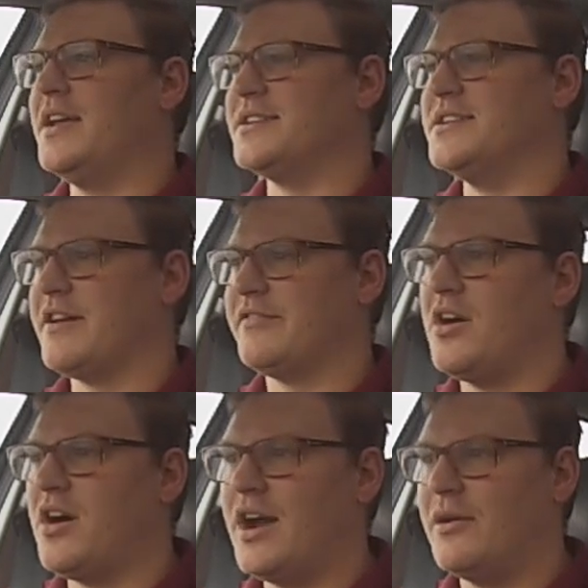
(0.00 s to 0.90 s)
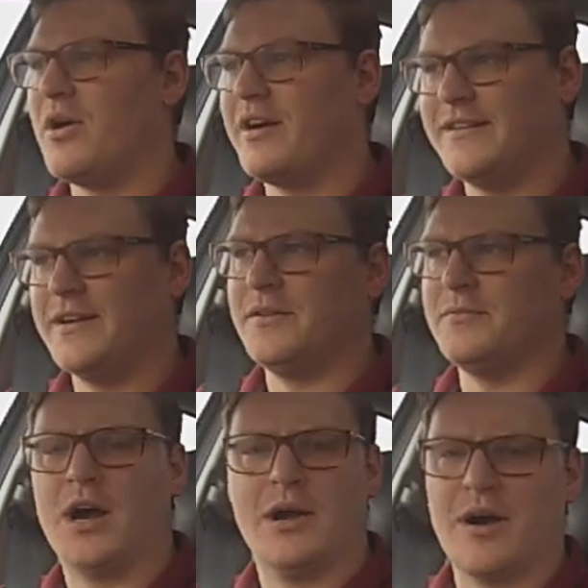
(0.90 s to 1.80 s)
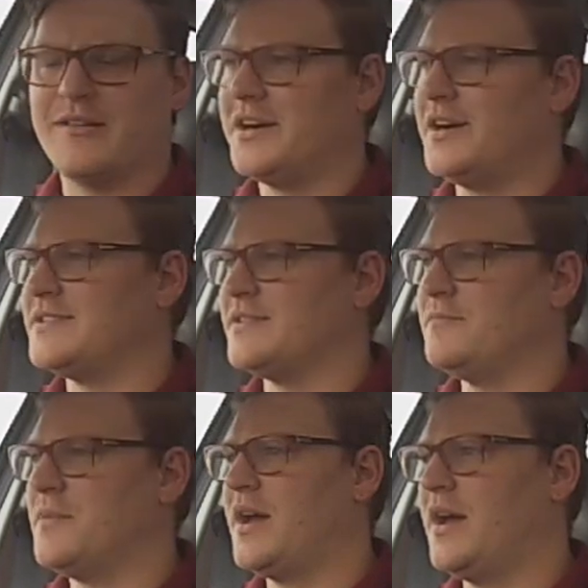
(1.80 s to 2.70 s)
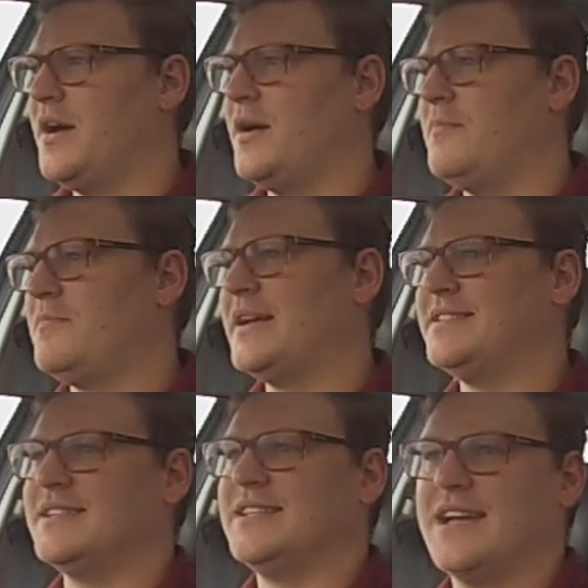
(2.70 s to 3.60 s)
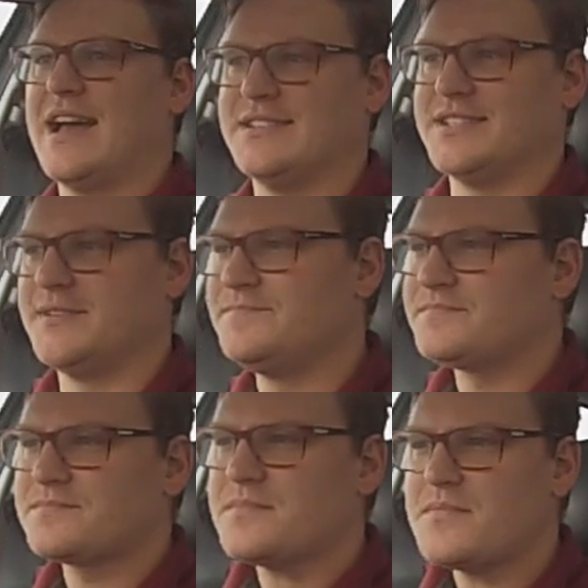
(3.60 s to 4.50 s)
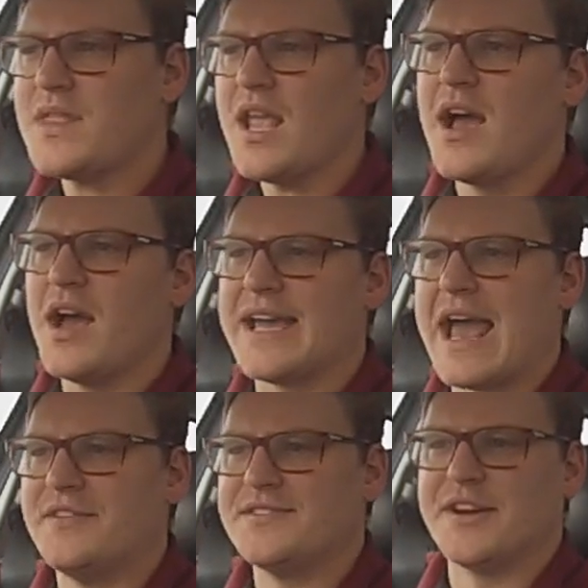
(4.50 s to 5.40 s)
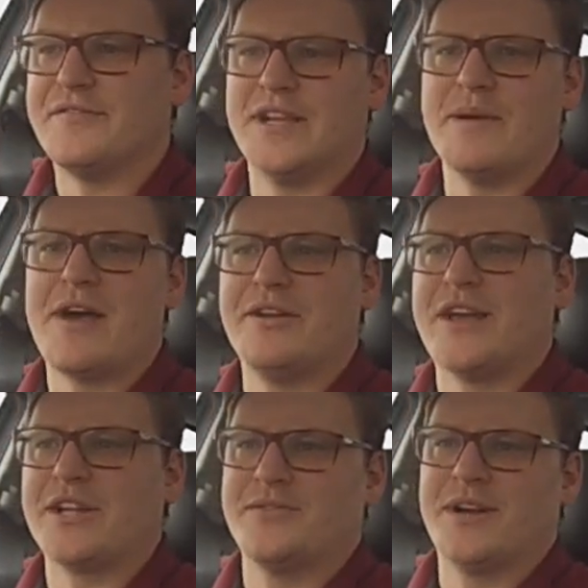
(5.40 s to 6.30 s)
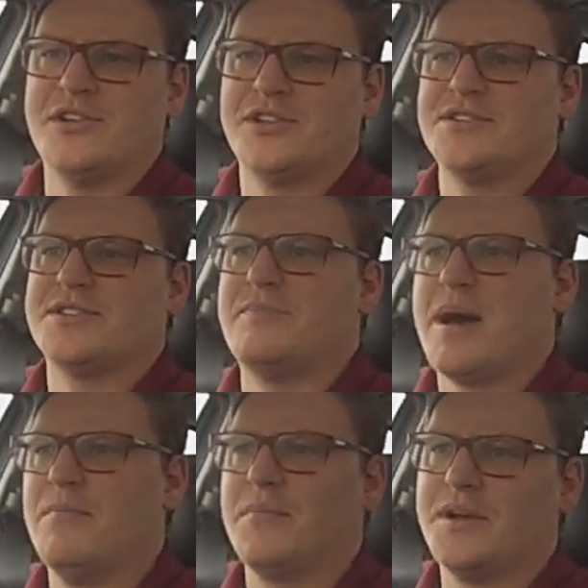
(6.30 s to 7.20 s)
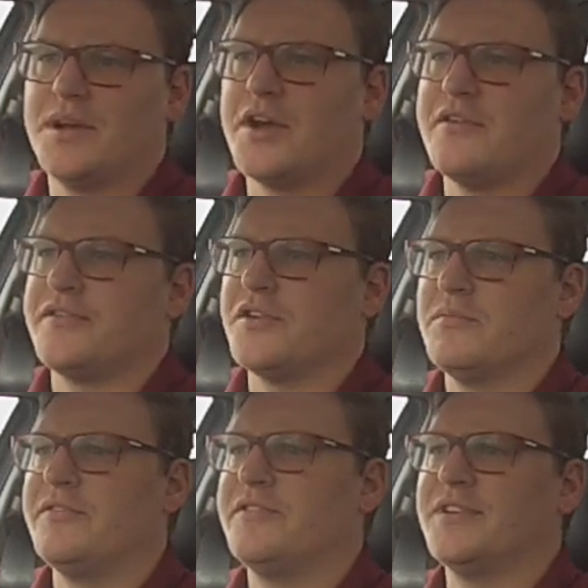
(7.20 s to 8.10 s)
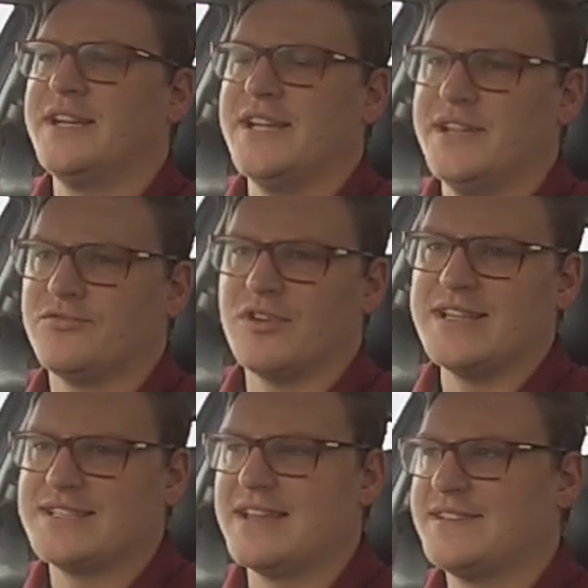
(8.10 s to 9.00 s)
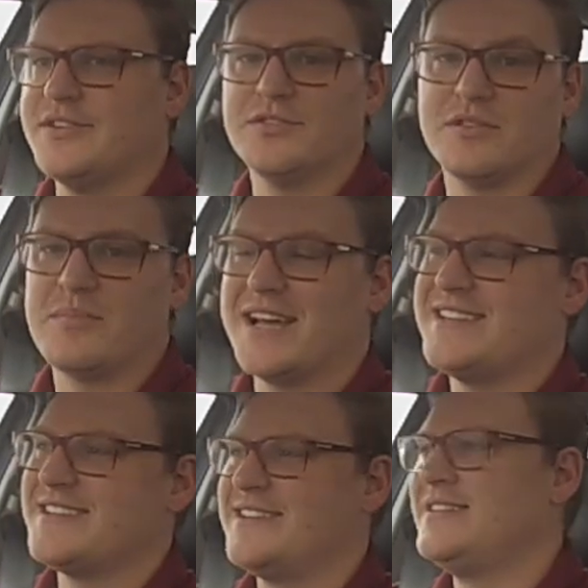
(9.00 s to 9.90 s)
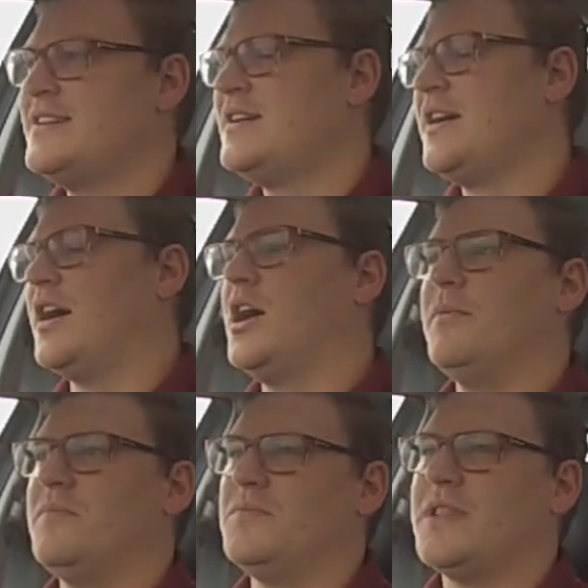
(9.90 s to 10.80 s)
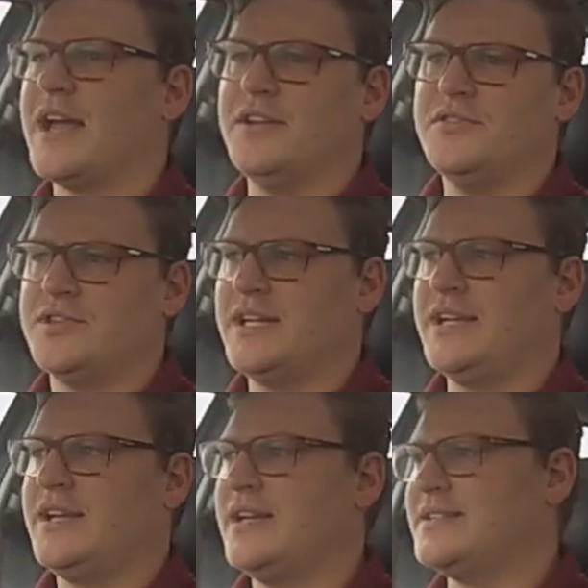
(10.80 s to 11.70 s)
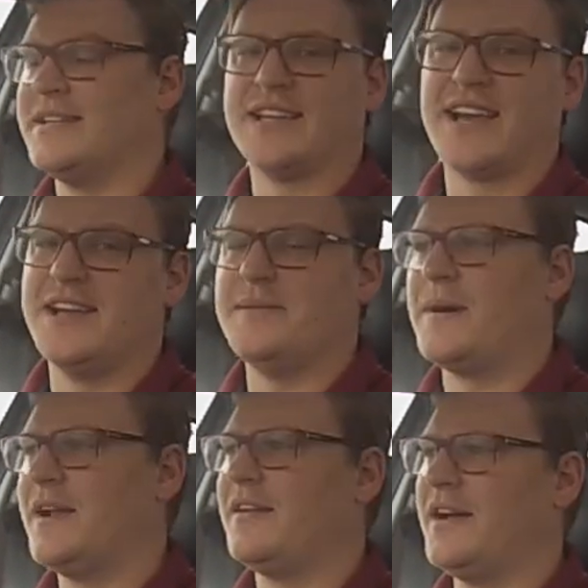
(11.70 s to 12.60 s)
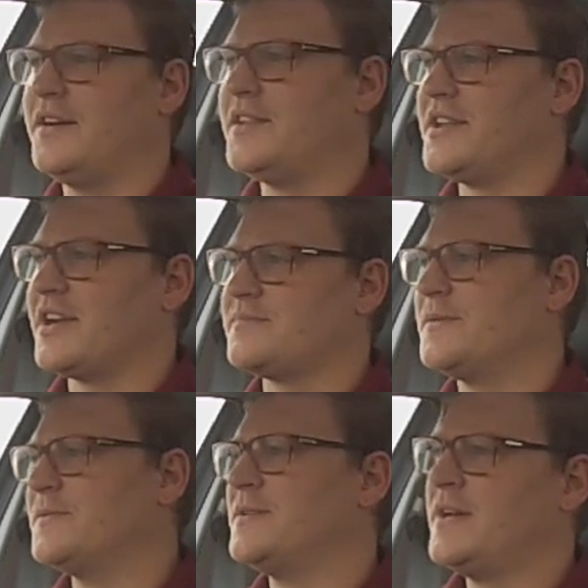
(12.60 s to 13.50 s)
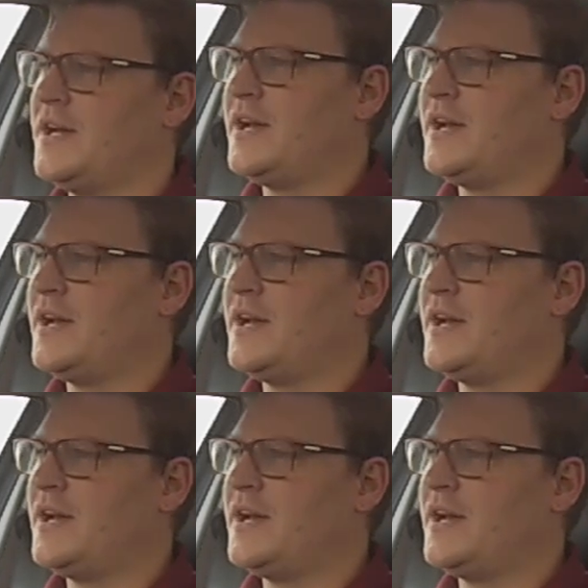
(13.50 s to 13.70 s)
another high worry item. Basically it has a counter for the amount of actuations the pump can go through before it needs resetting or replacing. That usually is indicated by a light on the dashboard,